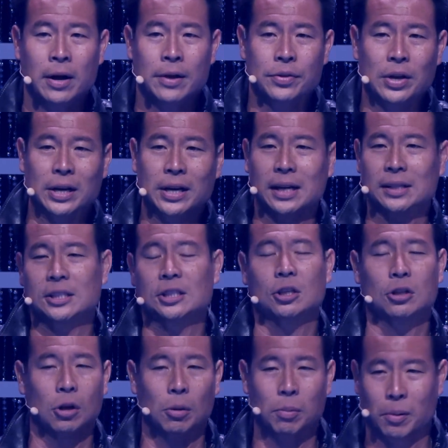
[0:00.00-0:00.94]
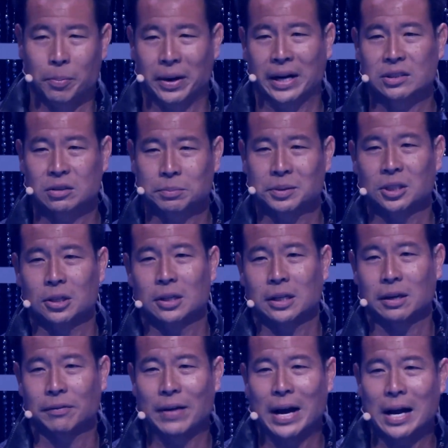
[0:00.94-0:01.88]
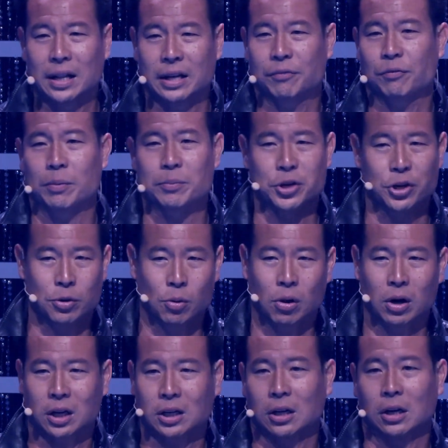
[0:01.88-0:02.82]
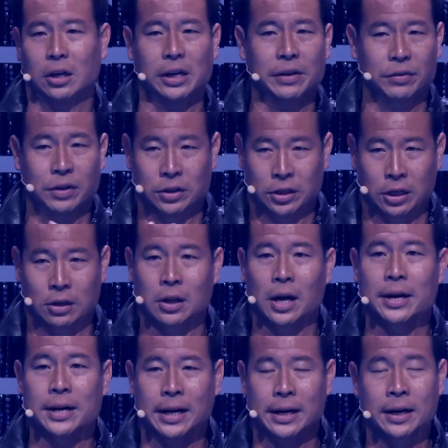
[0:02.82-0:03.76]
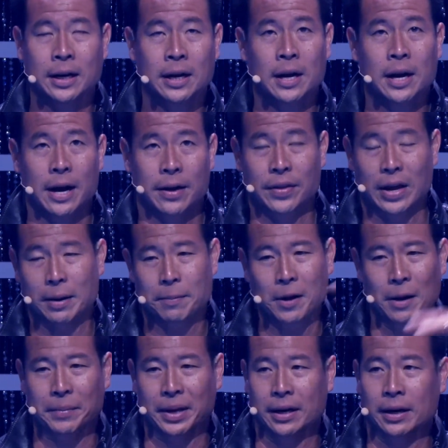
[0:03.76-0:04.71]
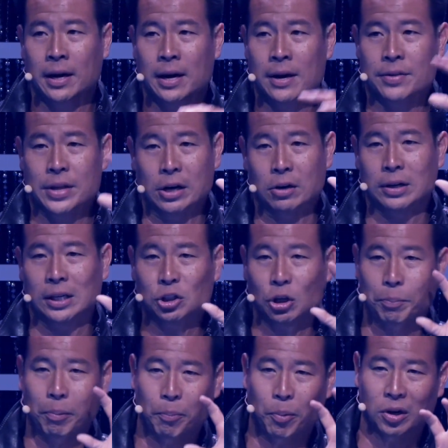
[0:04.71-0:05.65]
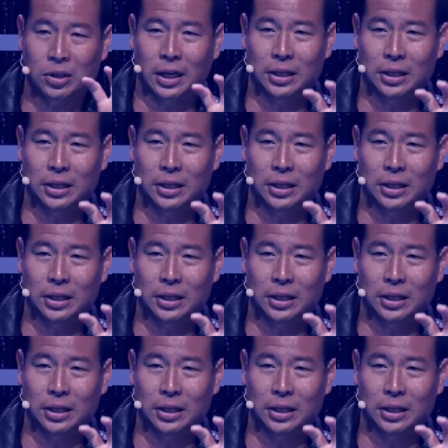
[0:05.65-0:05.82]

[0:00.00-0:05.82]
Then you got these global brands from Silicon Valley, from New York, or even London, and they come in. They don't necessarily purport to